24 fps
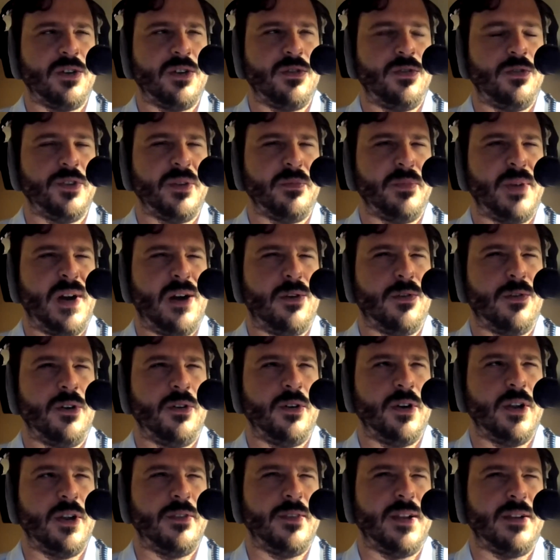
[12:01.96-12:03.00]
holding
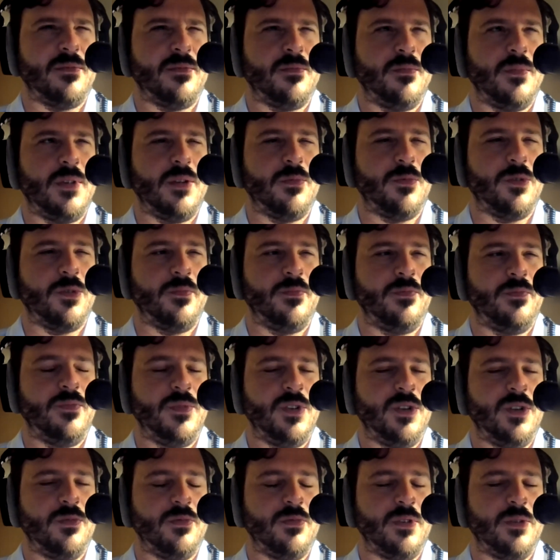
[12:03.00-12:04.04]
power, and then it will
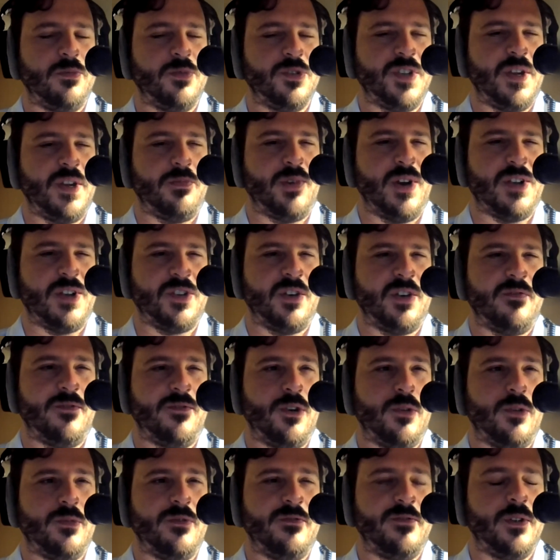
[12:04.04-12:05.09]
say press
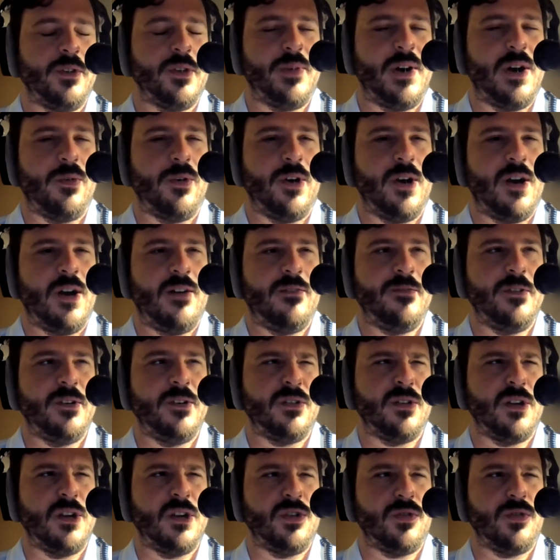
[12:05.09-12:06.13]
confirm to fully power off, and
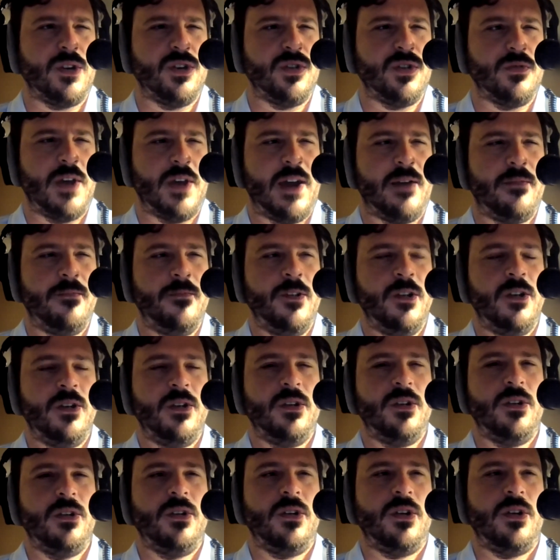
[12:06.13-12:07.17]
you can do that.
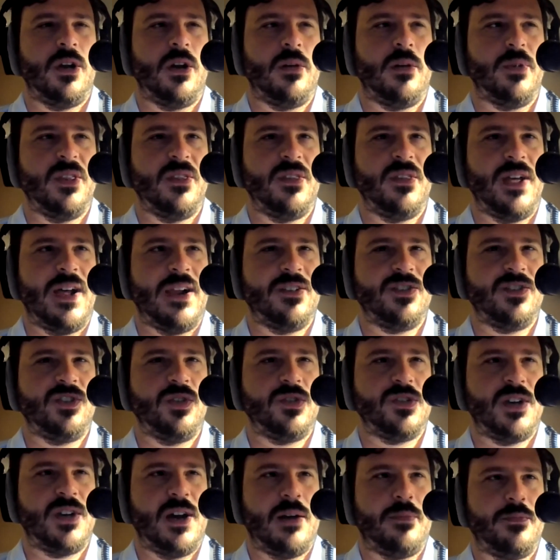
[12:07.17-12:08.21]
But that is your
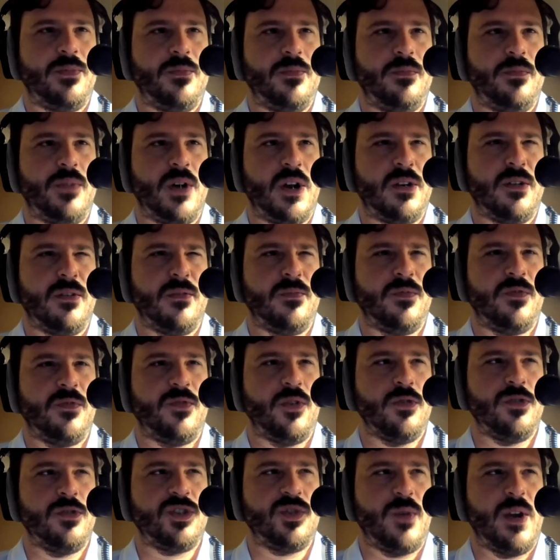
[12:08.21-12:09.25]
top button
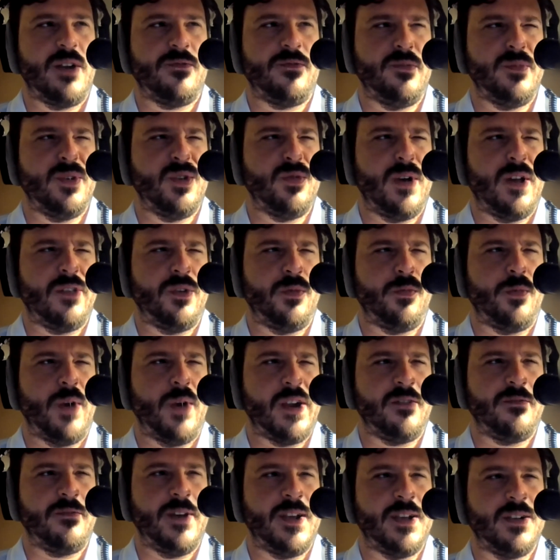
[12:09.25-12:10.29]
furthest away from you on the
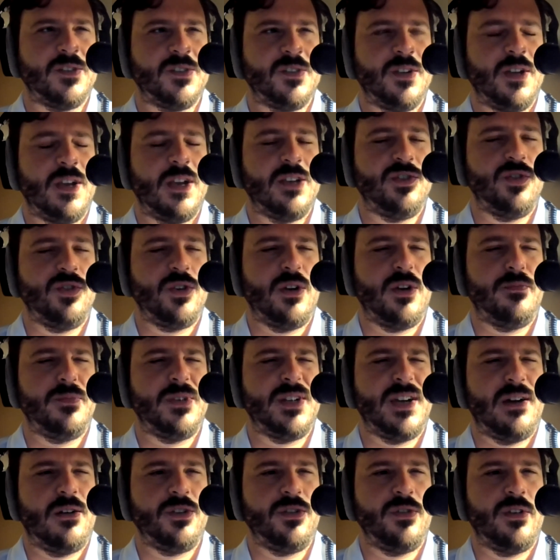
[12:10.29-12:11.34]
right face. As you come
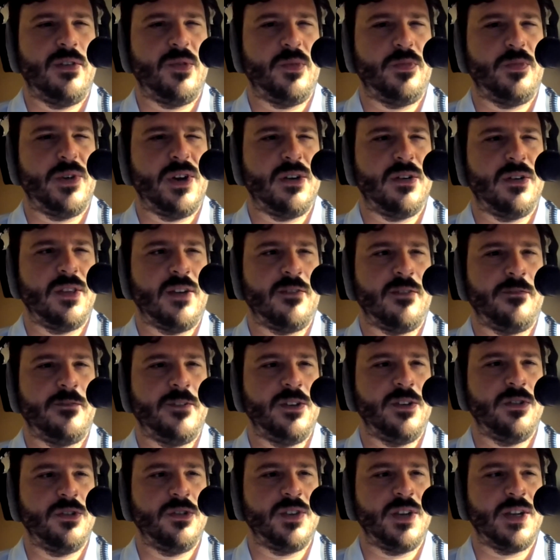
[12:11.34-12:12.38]
down, you'll have a button that
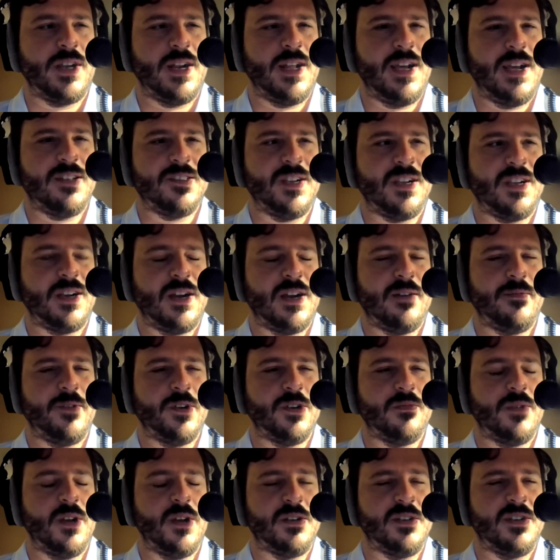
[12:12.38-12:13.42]
feels like it has a kind of
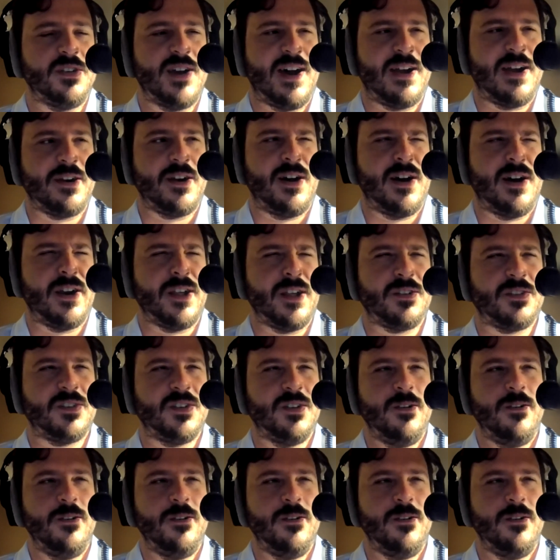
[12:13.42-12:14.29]
a dot on it,